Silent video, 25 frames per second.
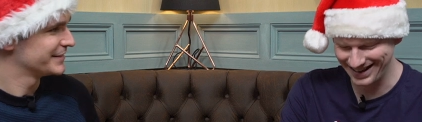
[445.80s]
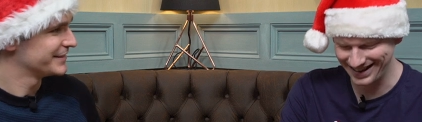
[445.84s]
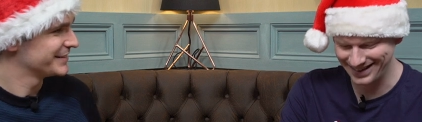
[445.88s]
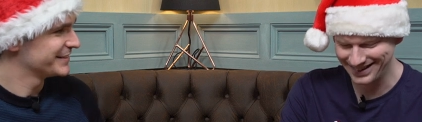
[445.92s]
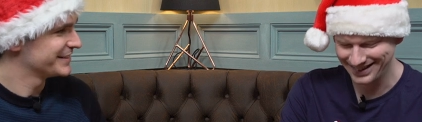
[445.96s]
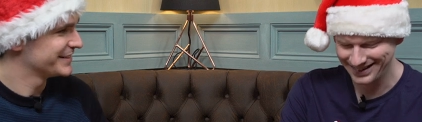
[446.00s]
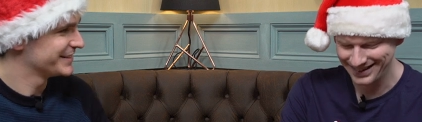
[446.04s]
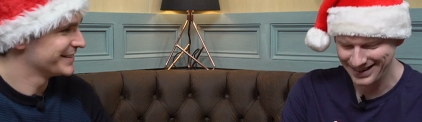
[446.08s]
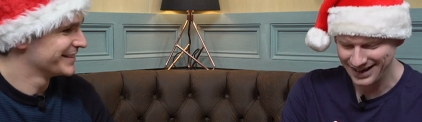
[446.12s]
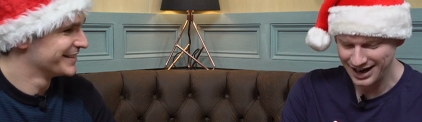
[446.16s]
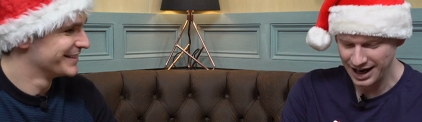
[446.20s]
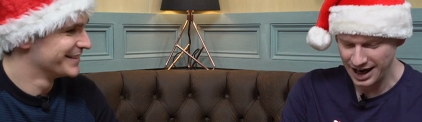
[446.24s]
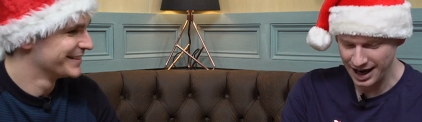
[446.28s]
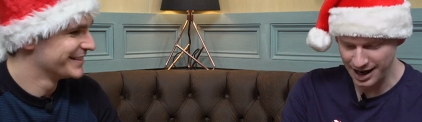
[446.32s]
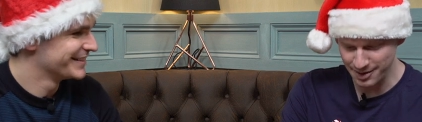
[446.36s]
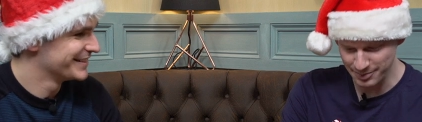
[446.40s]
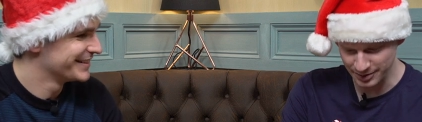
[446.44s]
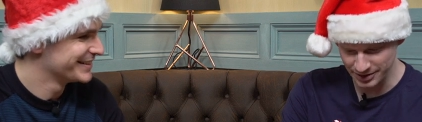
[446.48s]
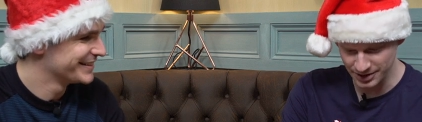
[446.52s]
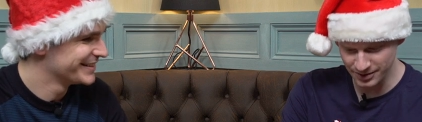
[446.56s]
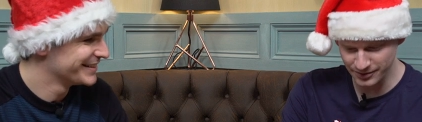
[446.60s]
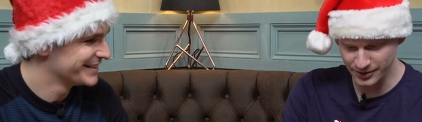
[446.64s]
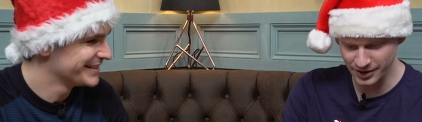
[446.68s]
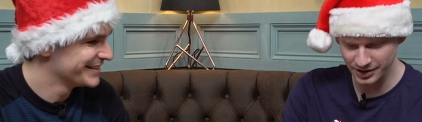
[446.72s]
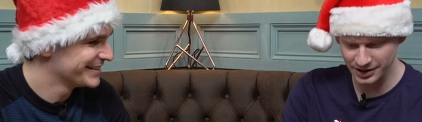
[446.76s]
Speaker 1: yeah,
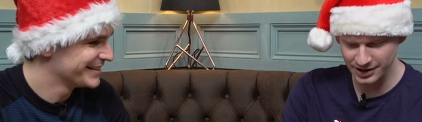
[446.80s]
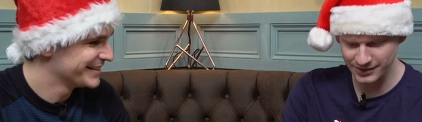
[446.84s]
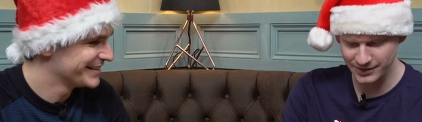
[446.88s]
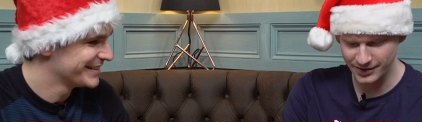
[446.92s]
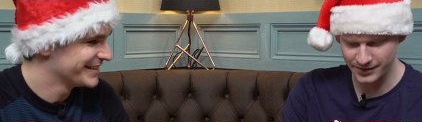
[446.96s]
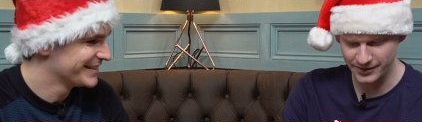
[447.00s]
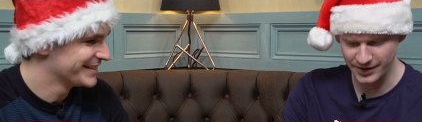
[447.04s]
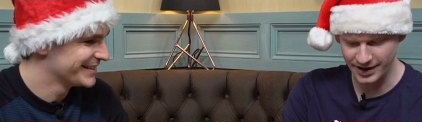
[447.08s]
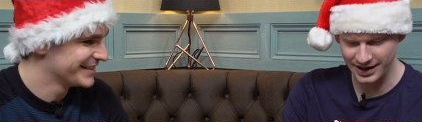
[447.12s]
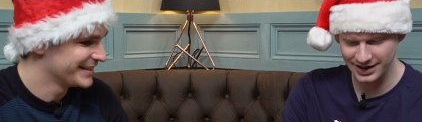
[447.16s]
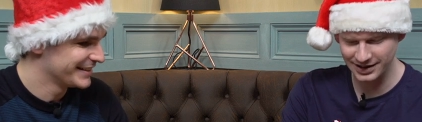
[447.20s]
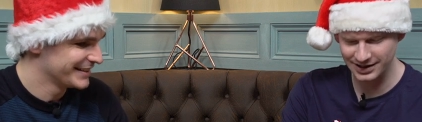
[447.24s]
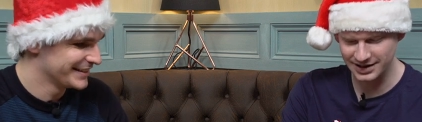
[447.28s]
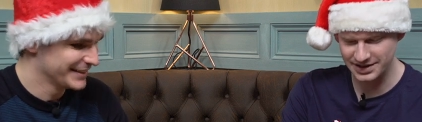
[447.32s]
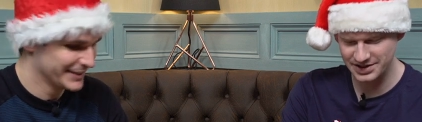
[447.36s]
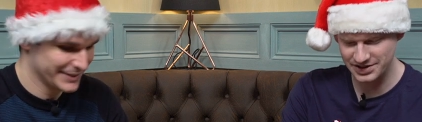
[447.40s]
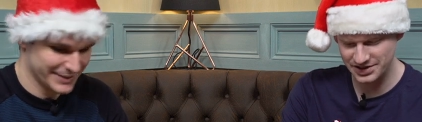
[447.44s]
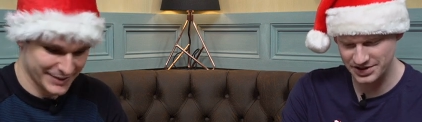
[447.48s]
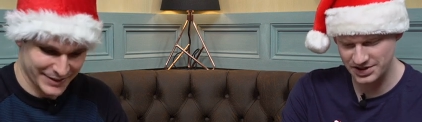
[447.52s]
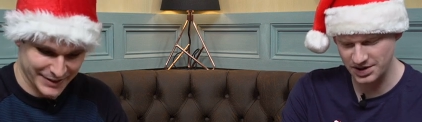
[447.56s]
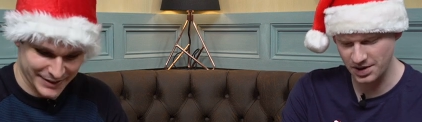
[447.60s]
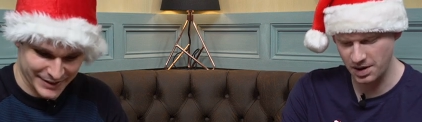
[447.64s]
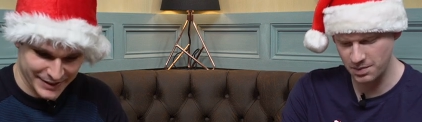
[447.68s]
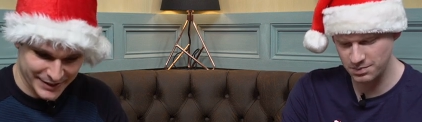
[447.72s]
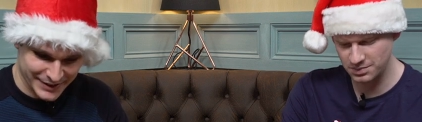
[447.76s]
but you've got the other
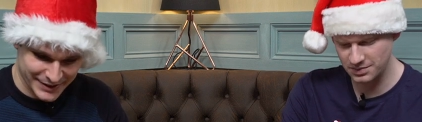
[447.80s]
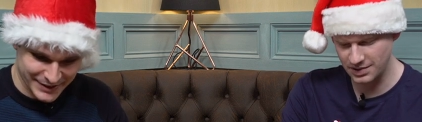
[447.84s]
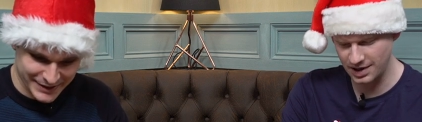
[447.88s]
finalists, so